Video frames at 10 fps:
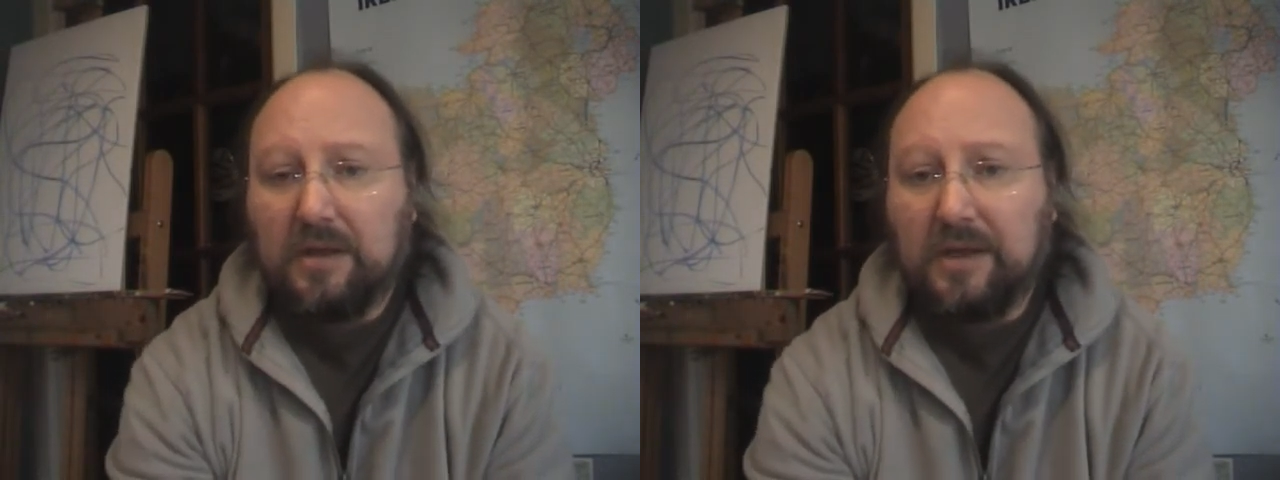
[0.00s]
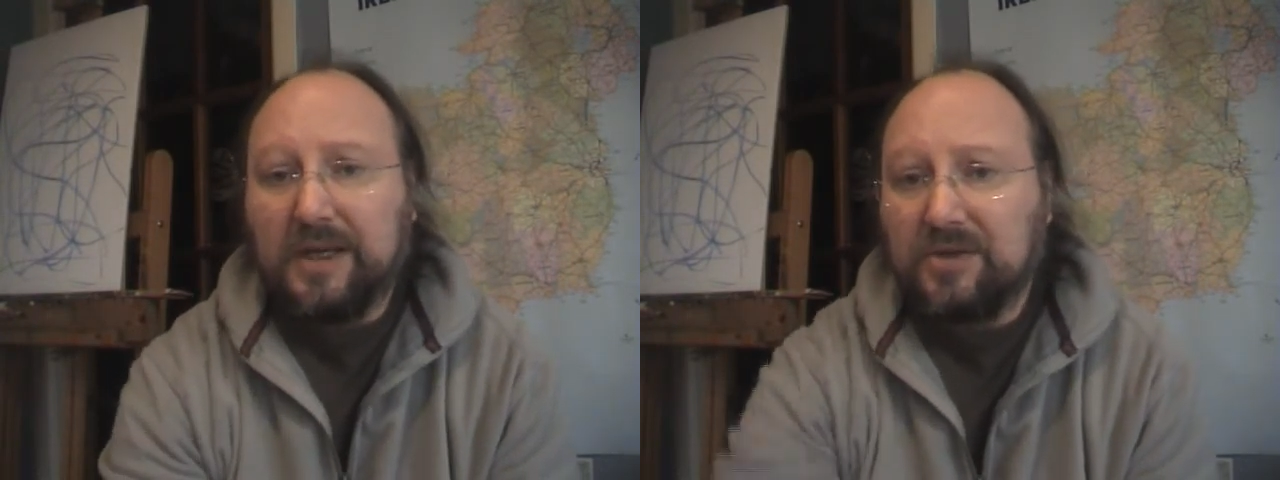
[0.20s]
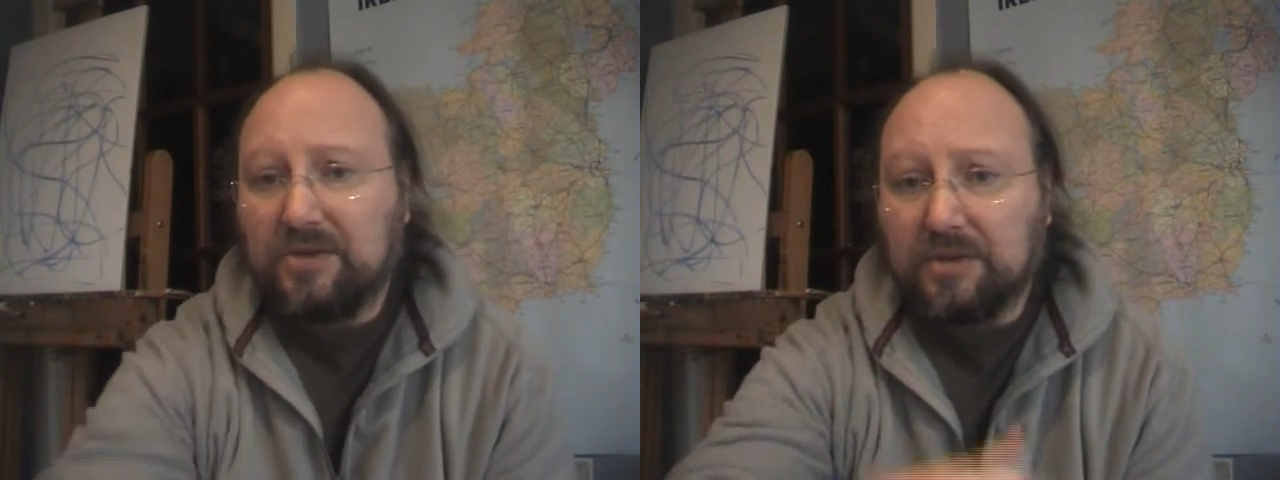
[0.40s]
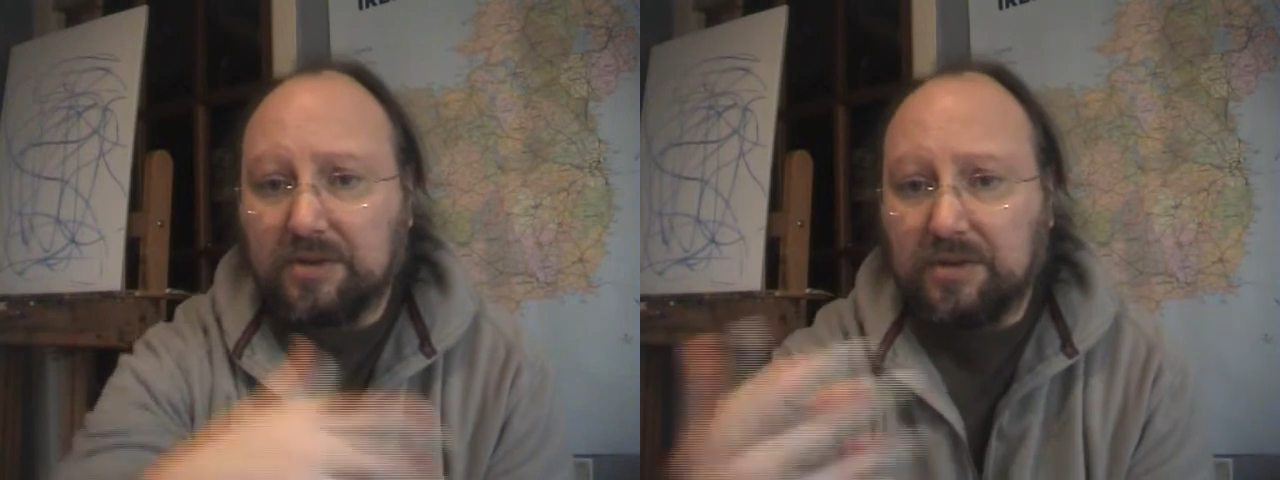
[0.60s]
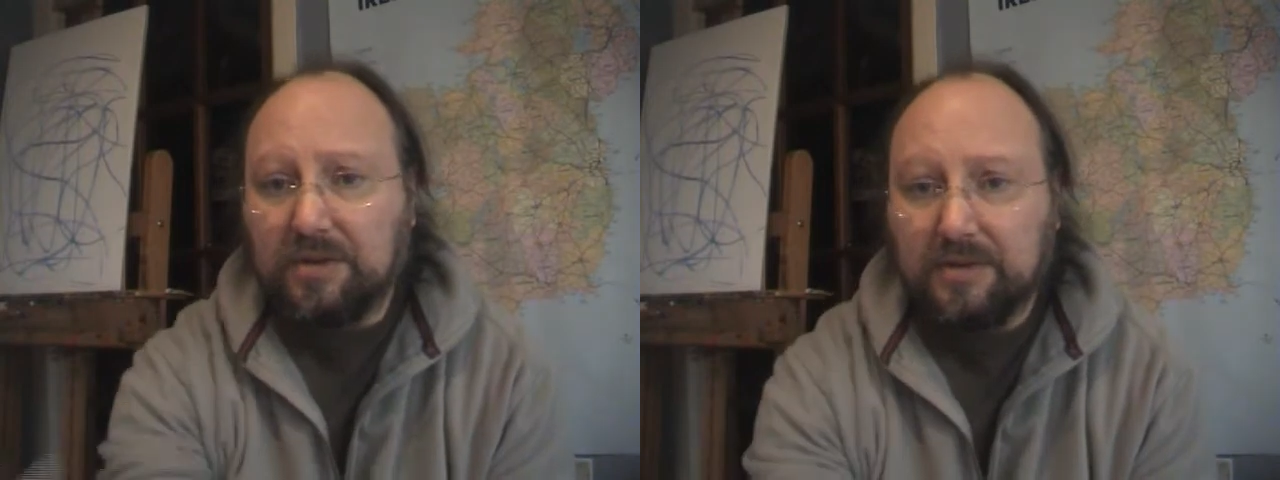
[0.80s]
gesture
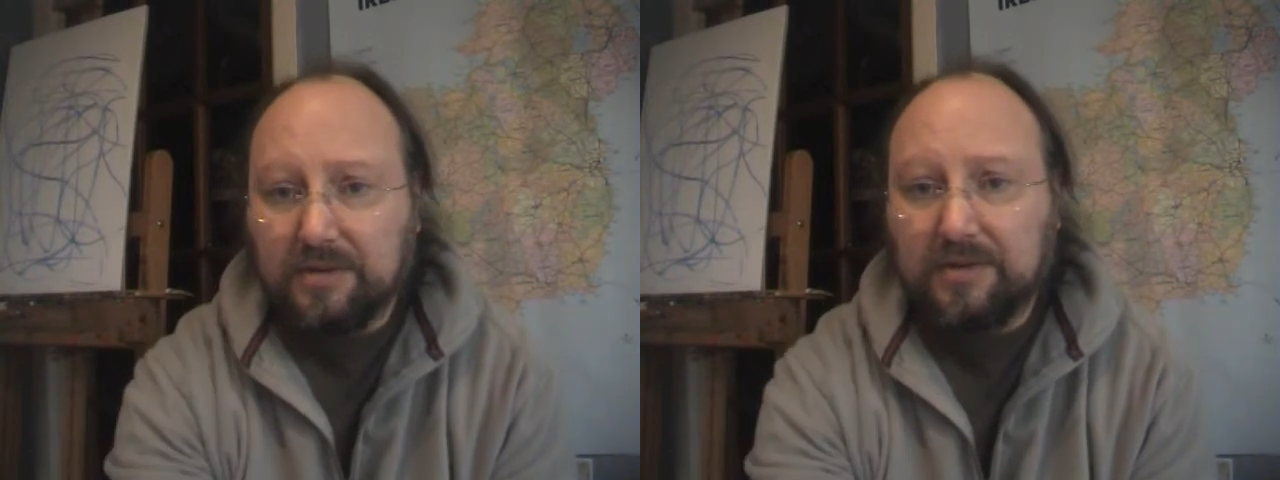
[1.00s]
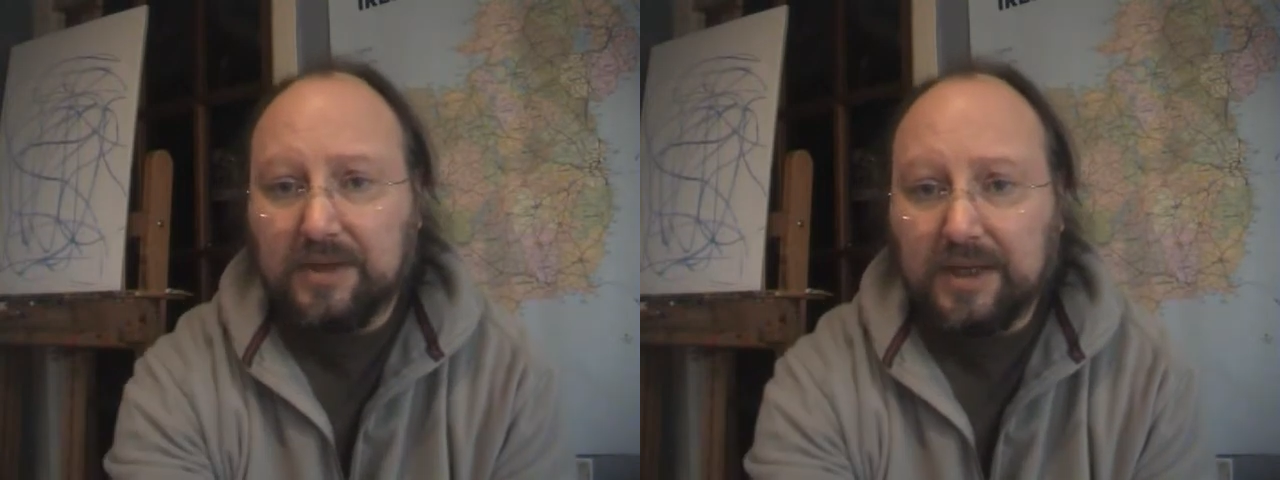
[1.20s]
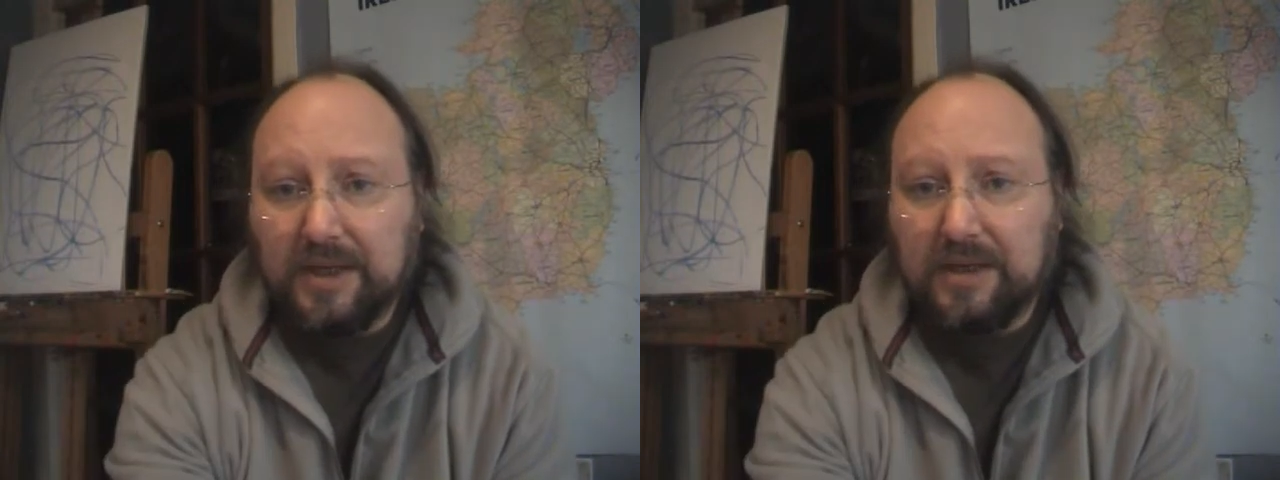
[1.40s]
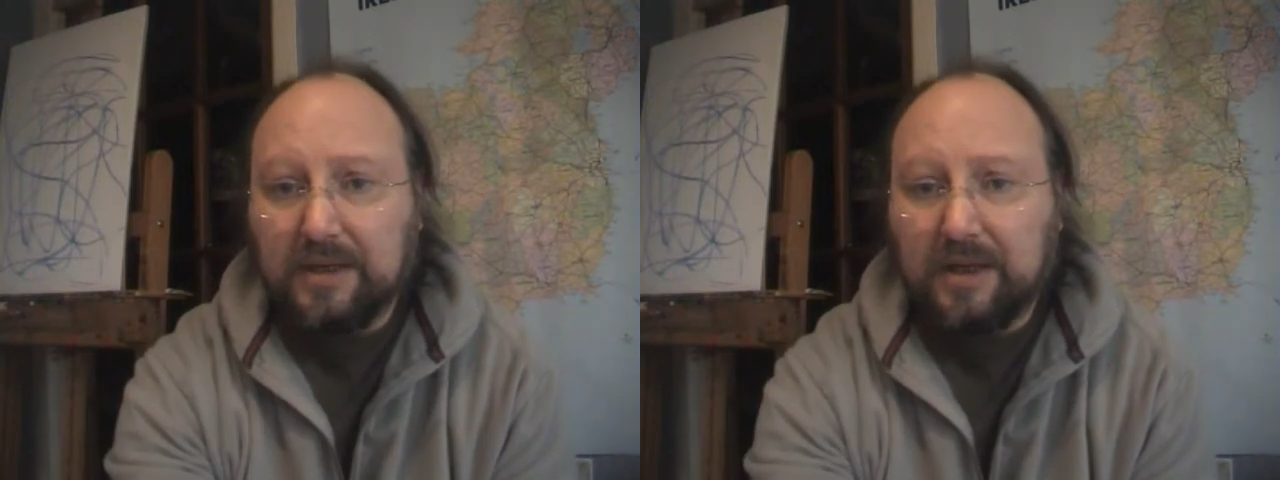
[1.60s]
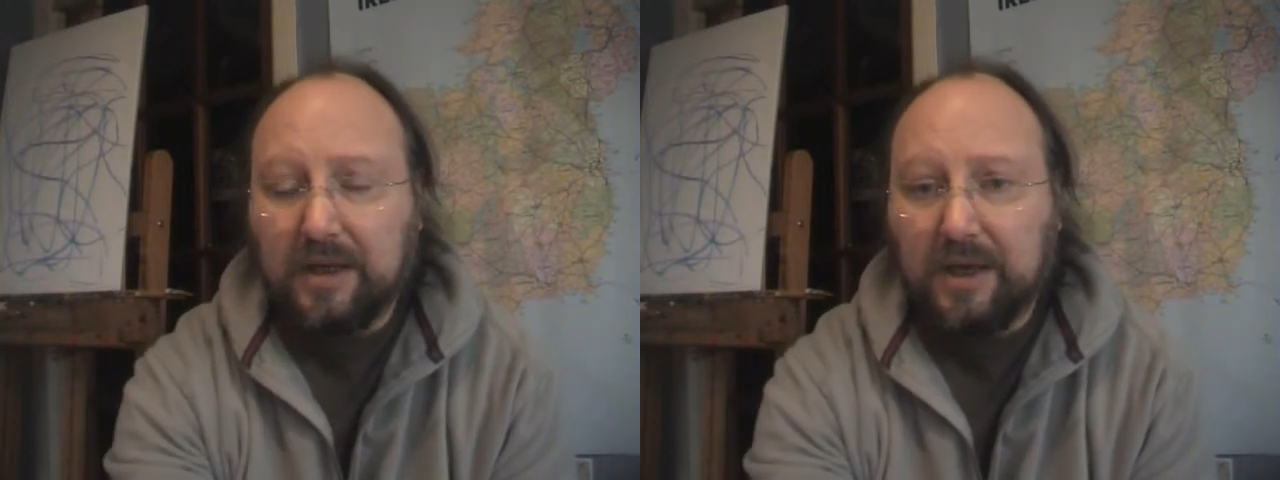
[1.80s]
thing
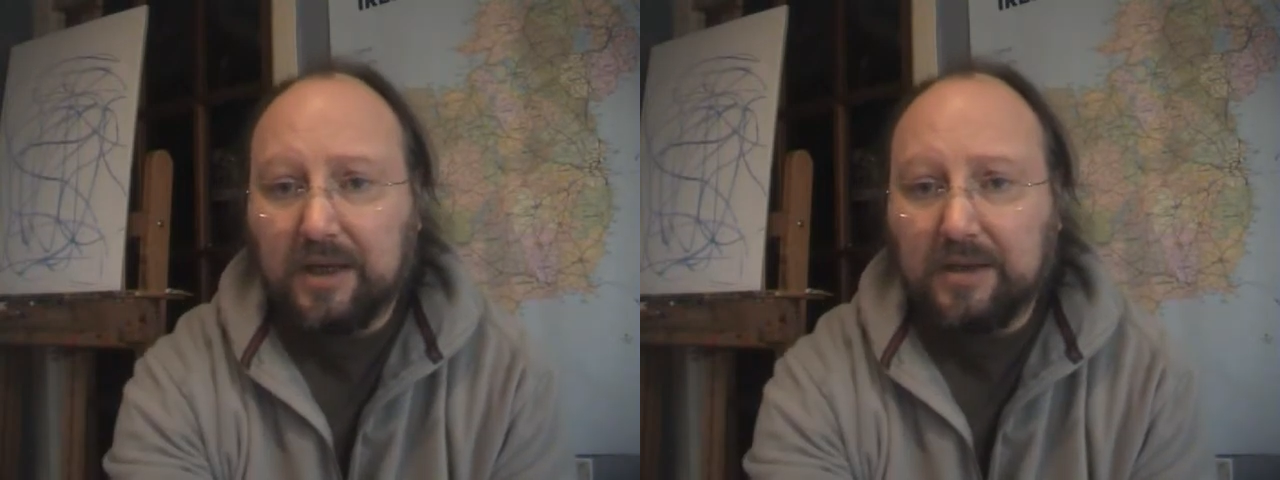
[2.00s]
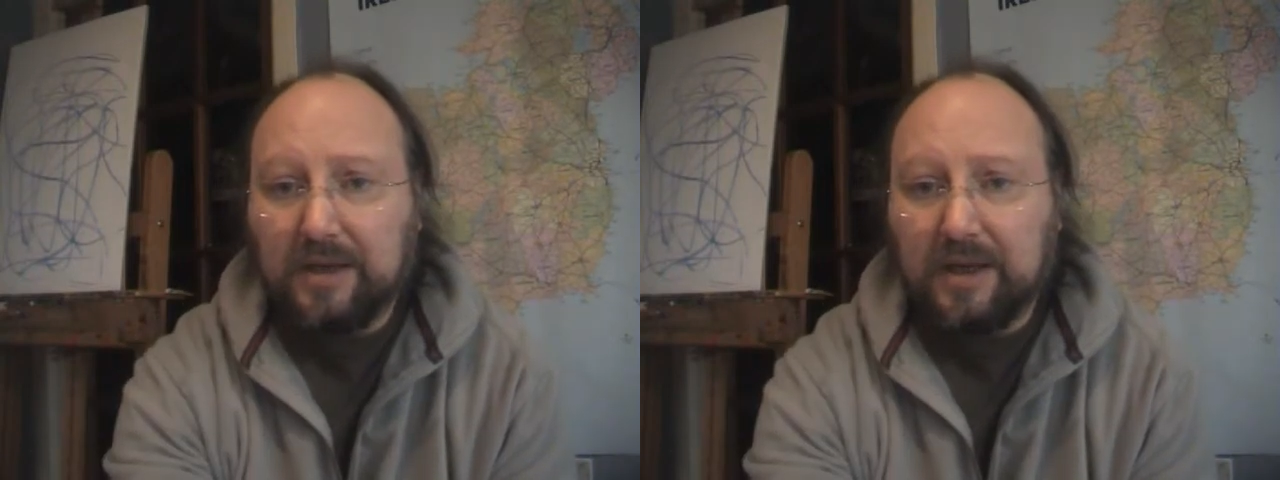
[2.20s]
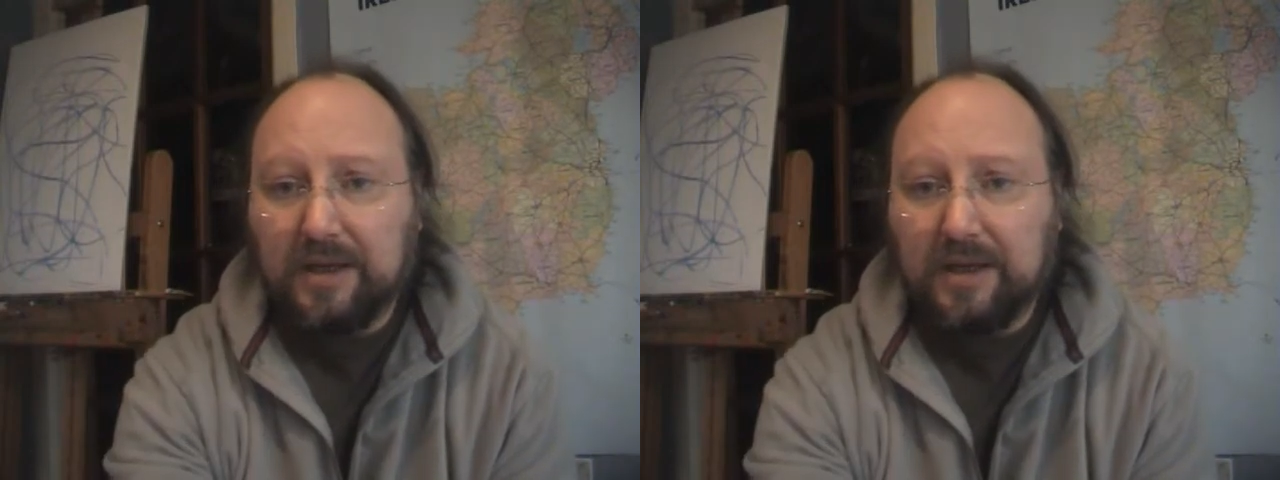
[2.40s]
and